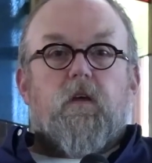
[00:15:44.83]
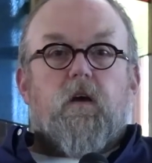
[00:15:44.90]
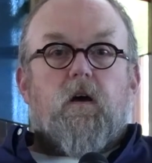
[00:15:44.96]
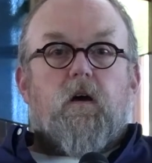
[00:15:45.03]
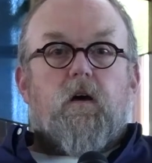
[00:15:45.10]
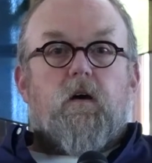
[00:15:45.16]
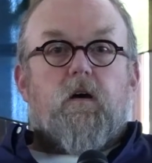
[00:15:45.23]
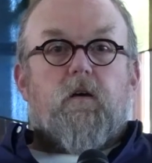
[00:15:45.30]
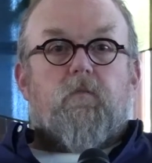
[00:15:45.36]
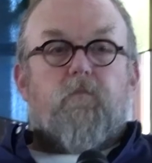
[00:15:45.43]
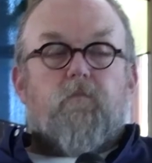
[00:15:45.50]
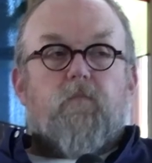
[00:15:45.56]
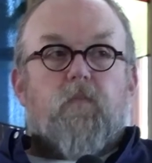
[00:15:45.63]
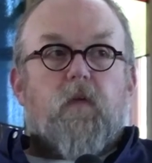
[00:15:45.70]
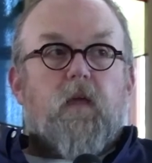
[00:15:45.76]

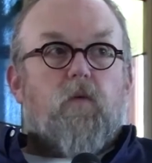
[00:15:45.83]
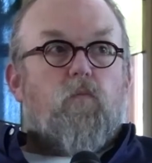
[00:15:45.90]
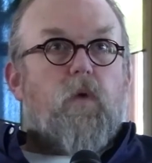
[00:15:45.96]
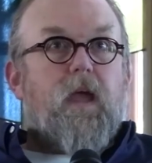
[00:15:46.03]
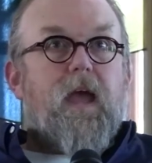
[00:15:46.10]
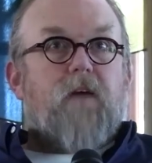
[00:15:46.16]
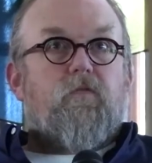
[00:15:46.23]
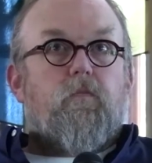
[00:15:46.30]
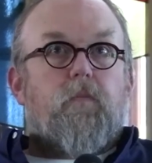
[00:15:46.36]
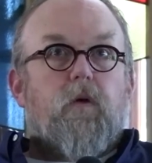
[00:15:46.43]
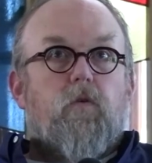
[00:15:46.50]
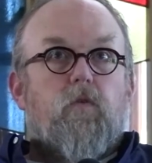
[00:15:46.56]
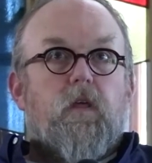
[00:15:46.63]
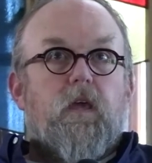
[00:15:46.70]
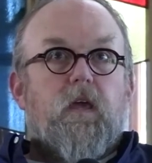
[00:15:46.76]
We have a
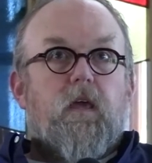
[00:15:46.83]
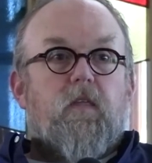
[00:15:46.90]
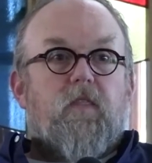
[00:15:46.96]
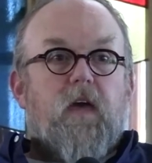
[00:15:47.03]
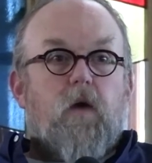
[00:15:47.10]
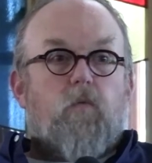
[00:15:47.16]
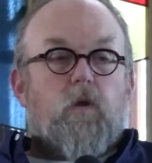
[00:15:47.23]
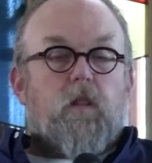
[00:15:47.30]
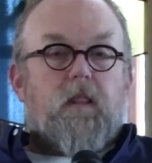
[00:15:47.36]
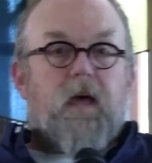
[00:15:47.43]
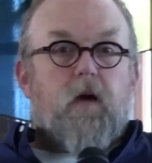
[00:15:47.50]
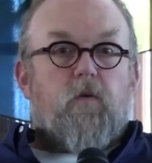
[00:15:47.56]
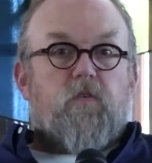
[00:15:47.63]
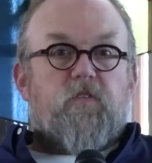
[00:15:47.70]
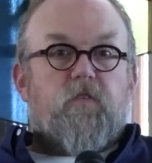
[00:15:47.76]
building that would
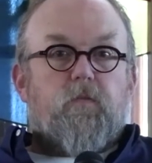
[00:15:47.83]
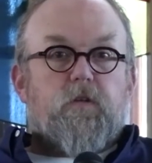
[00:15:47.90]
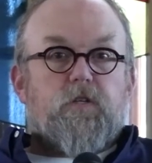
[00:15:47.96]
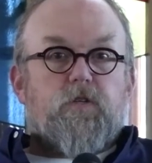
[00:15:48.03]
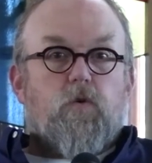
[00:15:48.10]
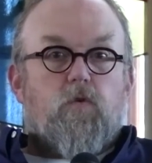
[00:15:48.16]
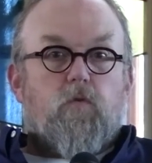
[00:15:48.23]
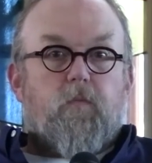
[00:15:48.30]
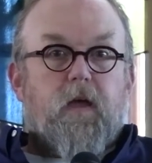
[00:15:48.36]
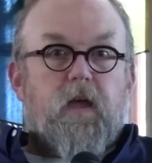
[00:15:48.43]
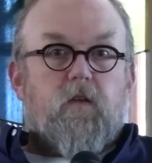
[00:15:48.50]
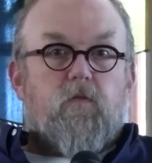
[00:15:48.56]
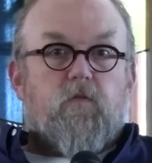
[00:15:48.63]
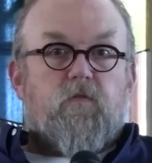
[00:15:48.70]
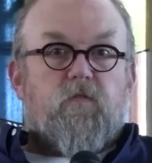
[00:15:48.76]
allow us to put solar
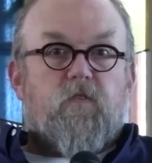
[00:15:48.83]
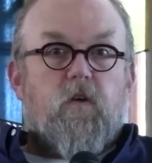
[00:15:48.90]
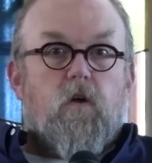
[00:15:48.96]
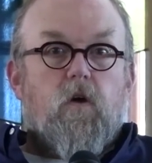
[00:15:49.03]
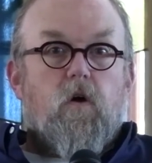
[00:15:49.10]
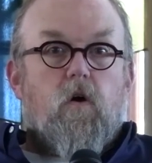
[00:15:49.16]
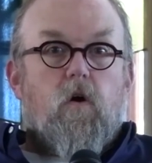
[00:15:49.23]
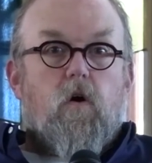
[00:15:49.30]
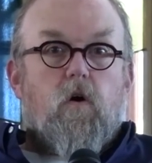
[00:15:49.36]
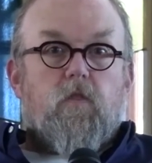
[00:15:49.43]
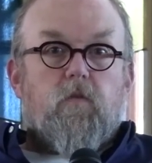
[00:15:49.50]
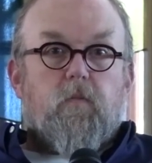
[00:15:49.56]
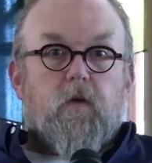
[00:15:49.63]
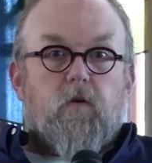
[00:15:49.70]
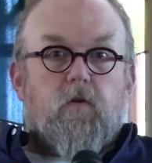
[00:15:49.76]
panels on
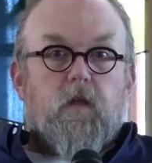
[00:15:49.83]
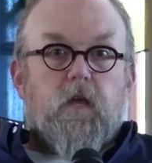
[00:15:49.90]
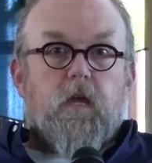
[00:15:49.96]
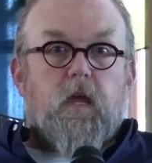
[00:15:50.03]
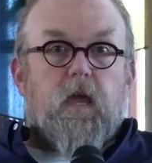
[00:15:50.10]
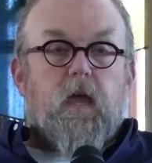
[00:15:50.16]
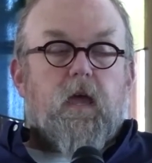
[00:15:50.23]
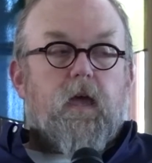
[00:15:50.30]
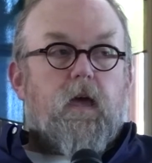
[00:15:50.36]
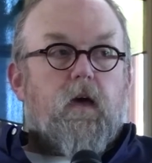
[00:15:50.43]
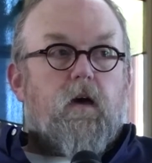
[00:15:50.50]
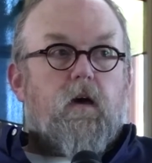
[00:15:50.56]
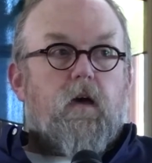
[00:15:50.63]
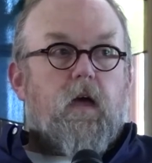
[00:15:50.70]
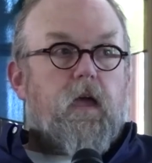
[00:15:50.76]
the building
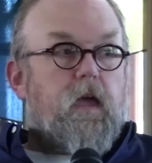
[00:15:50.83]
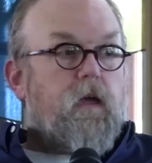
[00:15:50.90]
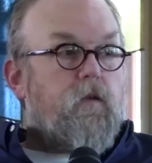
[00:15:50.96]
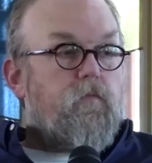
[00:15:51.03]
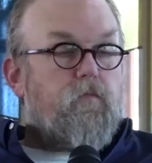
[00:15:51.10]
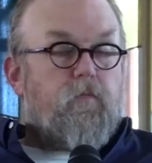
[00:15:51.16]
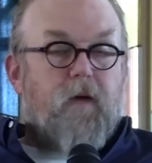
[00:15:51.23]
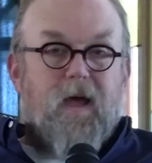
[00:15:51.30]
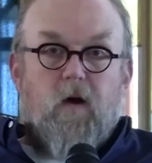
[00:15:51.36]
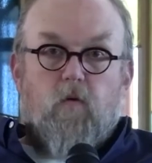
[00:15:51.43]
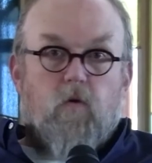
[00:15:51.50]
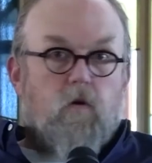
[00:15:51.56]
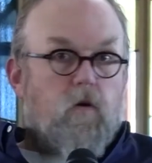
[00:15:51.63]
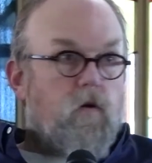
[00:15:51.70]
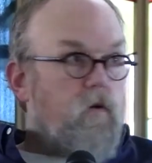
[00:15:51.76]
and
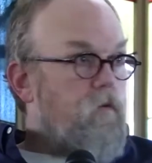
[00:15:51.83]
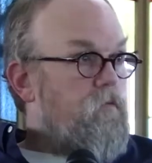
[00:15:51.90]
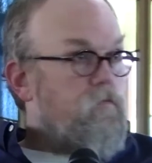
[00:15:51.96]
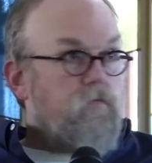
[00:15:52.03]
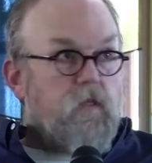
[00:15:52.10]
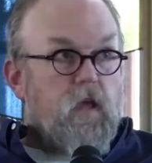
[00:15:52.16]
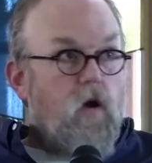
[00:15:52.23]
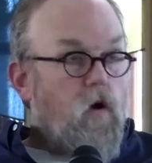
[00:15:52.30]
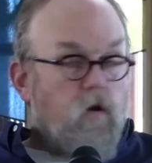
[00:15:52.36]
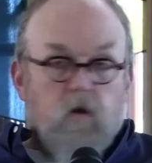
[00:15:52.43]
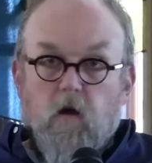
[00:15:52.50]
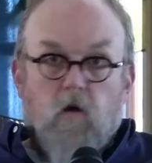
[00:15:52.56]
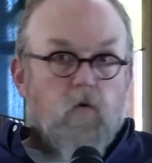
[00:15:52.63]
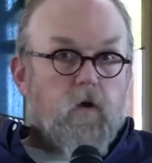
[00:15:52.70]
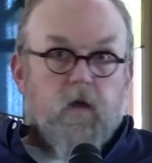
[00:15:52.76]
power the
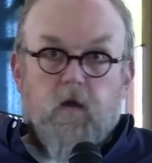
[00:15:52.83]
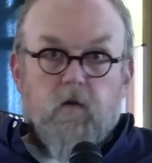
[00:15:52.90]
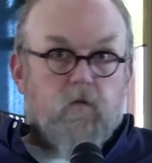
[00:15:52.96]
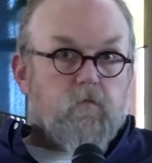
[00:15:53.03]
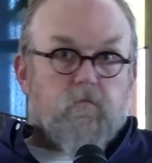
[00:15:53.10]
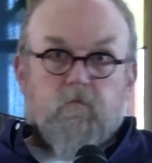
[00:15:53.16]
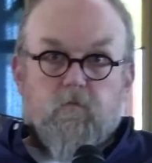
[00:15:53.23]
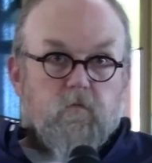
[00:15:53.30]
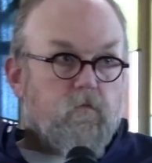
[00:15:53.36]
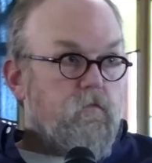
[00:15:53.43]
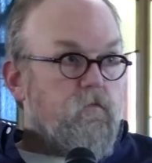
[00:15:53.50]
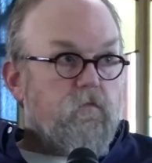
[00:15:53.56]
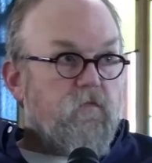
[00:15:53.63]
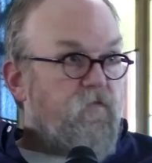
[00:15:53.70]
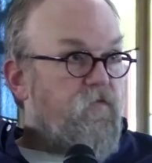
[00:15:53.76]
ongoing
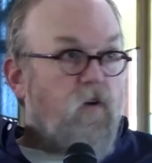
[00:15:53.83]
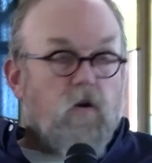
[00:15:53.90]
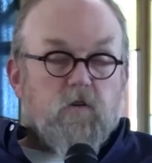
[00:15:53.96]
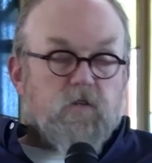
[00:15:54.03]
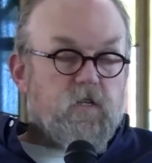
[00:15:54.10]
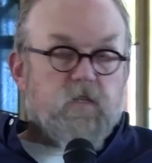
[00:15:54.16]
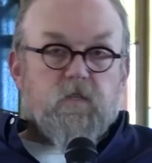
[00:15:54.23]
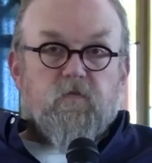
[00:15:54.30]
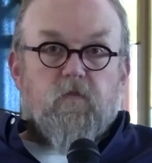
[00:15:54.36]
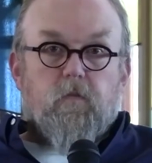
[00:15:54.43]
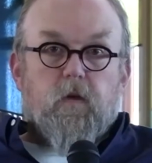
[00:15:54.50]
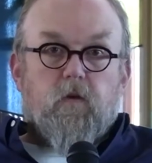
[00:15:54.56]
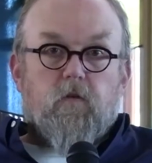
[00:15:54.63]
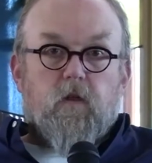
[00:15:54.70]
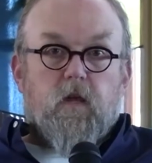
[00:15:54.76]
functions of the
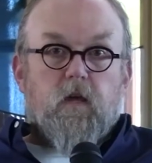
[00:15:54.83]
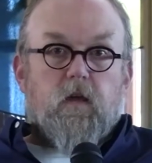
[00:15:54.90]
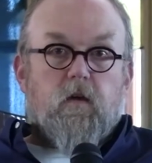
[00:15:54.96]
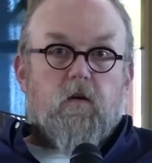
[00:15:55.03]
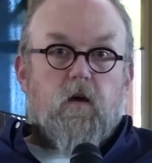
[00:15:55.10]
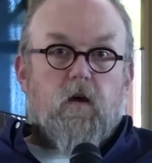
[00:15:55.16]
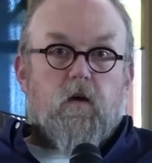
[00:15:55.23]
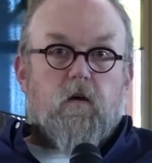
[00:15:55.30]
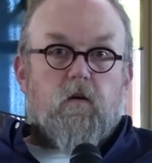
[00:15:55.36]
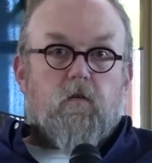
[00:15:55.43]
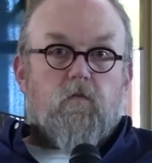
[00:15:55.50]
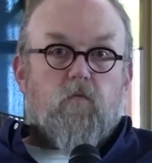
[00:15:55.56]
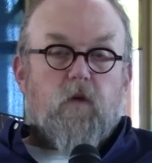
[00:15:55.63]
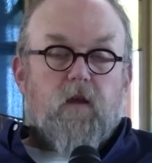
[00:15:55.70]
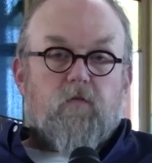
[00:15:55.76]
building,
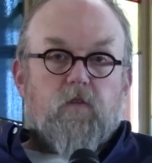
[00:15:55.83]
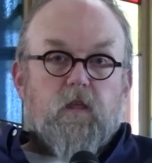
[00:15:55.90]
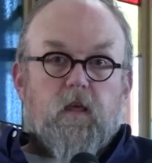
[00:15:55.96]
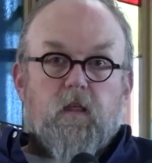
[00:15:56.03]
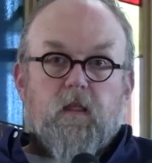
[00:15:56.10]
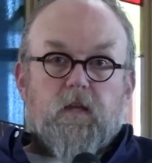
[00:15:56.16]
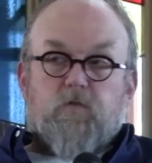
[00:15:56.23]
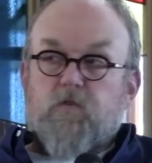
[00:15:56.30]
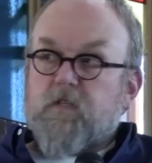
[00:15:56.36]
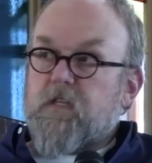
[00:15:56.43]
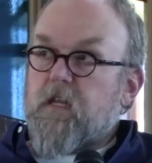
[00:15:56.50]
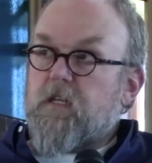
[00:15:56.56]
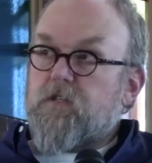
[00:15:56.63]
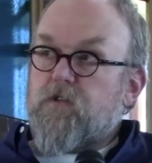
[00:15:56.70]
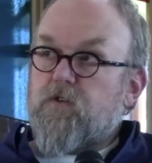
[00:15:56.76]
whatever the
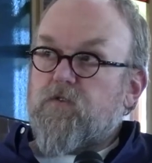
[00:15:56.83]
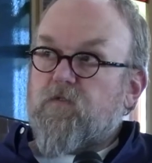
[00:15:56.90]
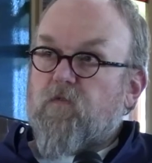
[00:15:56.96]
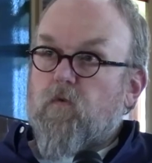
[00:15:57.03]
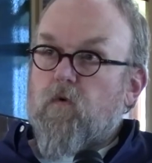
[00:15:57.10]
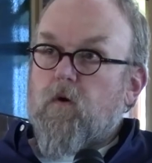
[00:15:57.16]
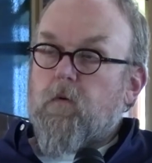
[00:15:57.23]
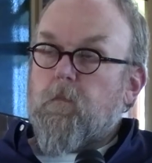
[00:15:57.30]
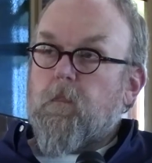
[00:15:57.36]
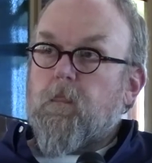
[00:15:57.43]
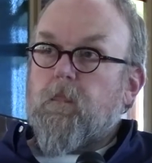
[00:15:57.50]
electricity is used for.